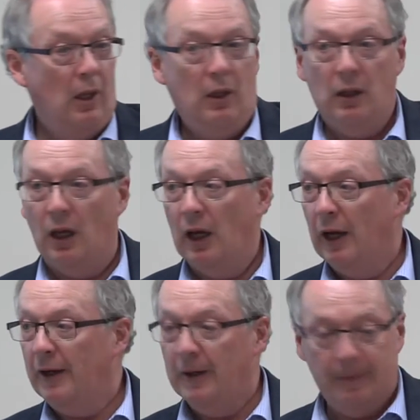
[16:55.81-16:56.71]

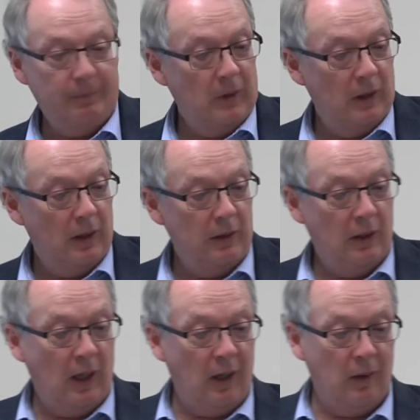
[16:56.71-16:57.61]
here? And
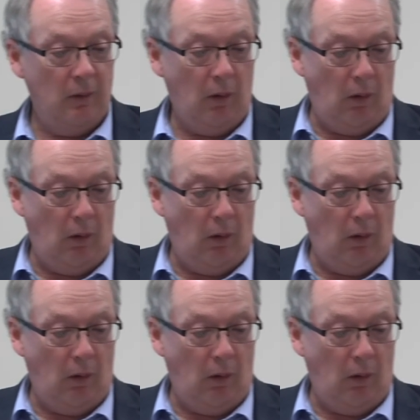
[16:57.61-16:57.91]
now,